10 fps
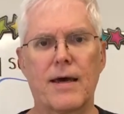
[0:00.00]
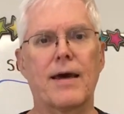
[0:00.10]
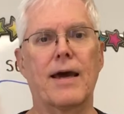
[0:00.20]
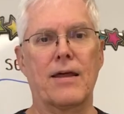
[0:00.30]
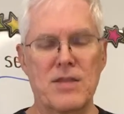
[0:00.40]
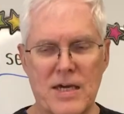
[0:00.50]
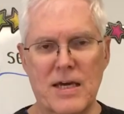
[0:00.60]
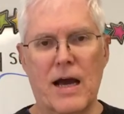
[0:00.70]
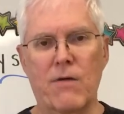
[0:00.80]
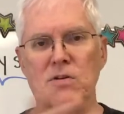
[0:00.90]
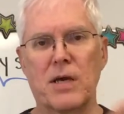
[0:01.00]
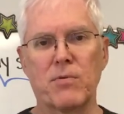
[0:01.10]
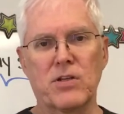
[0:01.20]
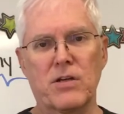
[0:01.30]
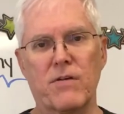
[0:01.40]
And then I was able
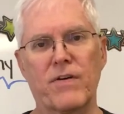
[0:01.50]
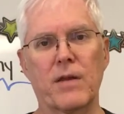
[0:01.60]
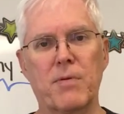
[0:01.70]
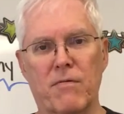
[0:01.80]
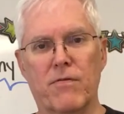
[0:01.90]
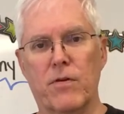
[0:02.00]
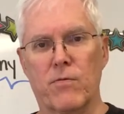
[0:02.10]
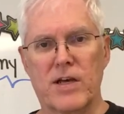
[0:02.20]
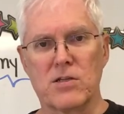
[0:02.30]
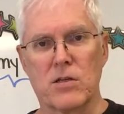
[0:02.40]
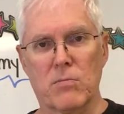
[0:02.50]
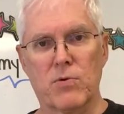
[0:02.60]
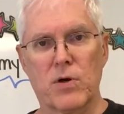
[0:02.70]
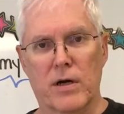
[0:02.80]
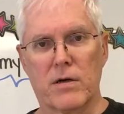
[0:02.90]
to develop him for the rest of the
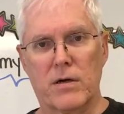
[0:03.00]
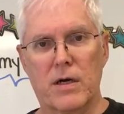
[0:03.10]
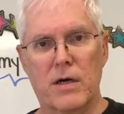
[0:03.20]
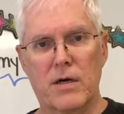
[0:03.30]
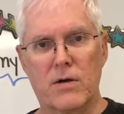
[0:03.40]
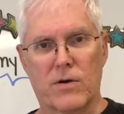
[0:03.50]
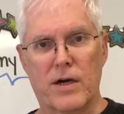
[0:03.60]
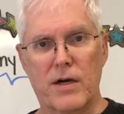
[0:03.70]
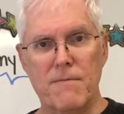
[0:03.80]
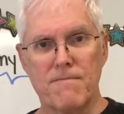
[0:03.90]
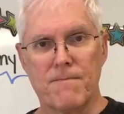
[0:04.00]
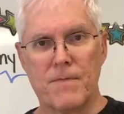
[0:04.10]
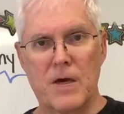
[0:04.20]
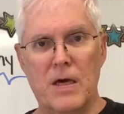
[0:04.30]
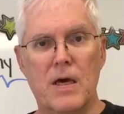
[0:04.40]
book. Okay?
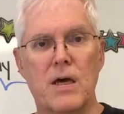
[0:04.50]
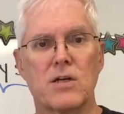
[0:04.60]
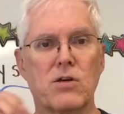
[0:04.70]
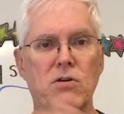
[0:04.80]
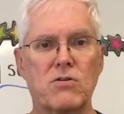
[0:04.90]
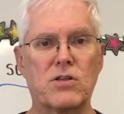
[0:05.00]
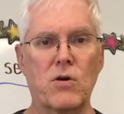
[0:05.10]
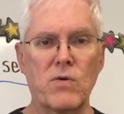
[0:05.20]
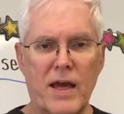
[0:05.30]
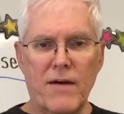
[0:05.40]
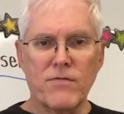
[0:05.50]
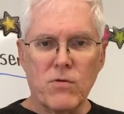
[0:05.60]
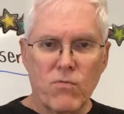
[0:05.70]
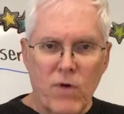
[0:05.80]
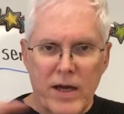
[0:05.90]
So you don't have to
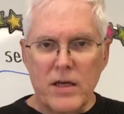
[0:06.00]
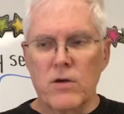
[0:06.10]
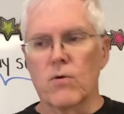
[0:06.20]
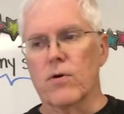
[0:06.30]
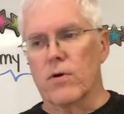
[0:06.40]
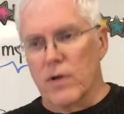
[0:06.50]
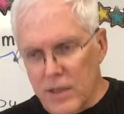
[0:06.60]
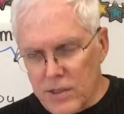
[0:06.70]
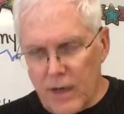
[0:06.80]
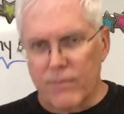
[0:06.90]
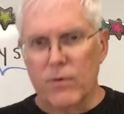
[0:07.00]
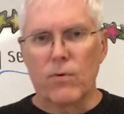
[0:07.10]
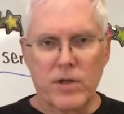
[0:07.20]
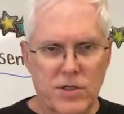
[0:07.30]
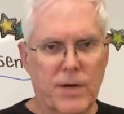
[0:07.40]
write in order, chapter
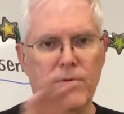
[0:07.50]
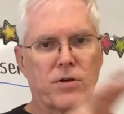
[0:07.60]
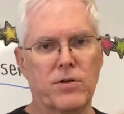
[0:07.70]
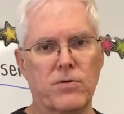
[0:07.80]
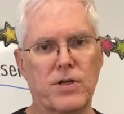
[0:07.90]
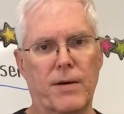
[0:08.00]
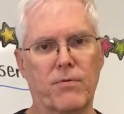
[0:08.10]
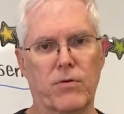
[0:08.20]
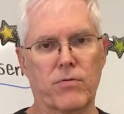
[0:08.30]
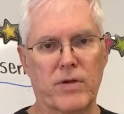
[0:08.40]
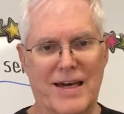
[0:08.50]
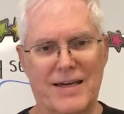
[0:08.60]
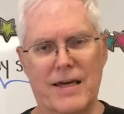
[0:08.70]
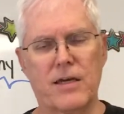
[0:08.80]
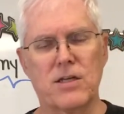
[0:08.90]
1, chapter 2, chapter 3. That
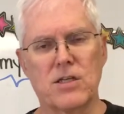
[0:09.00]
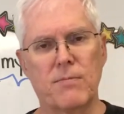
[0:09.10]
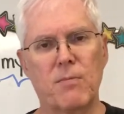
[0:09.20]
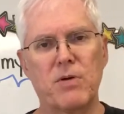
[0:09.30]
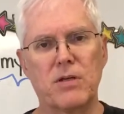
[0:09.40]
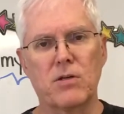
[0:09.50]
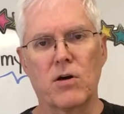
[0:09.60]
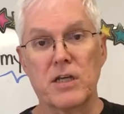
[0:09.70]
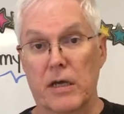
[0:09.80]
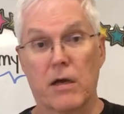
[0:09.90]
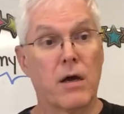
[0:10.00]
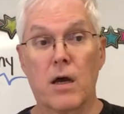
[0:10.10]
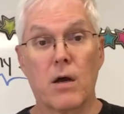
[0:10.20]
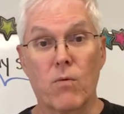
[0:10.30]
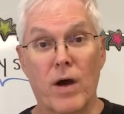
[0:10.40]
can seem a bit daunting.
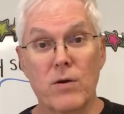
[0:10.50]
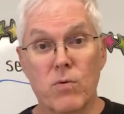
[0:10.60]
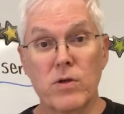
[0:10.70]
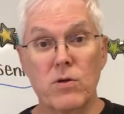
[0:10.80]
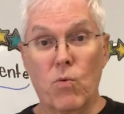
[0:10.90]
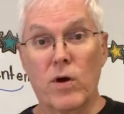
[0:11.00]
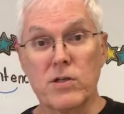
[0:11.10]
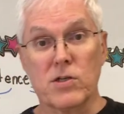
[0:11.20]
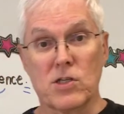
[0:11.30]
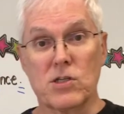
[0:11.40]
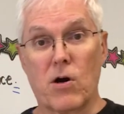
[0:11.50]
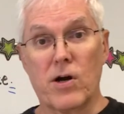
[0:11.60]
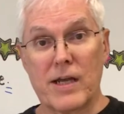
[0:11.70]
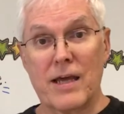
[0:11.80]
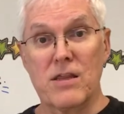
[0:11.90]
Write where you want to
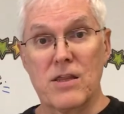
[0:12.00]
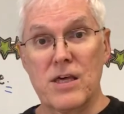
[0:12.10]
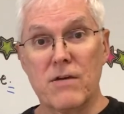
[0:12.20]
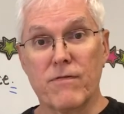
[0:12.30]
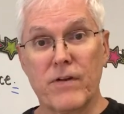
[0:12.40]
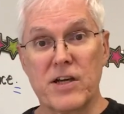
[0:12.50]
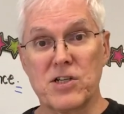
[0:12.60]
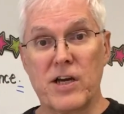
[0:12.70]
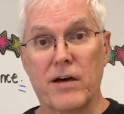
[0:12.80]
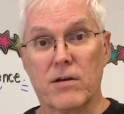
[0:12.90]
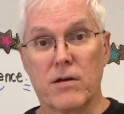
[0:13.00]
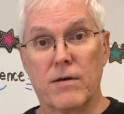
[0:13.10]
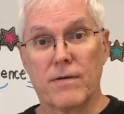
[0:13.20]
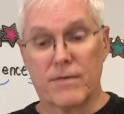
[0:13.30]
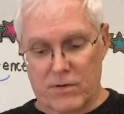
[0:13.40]
start and then flesh out.
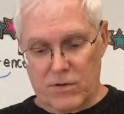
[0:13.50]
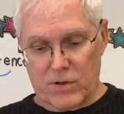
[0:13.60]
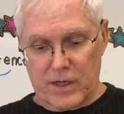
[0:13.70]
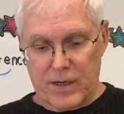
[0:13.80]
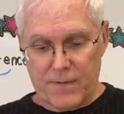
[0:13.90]
Okay?